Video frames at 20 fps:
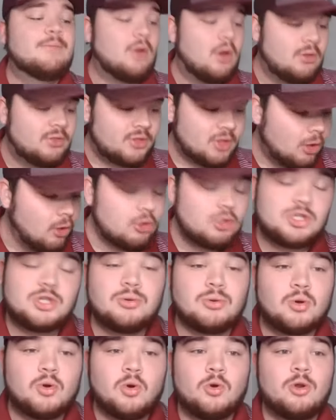those are the
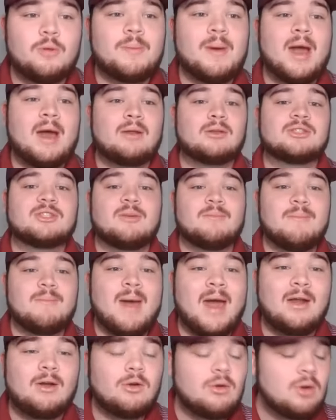recruiting battles that
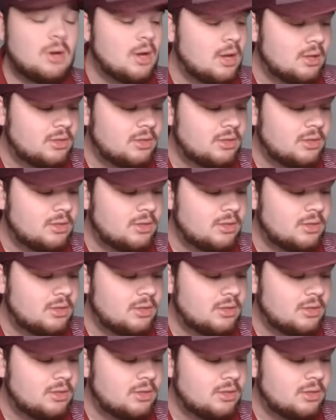matter.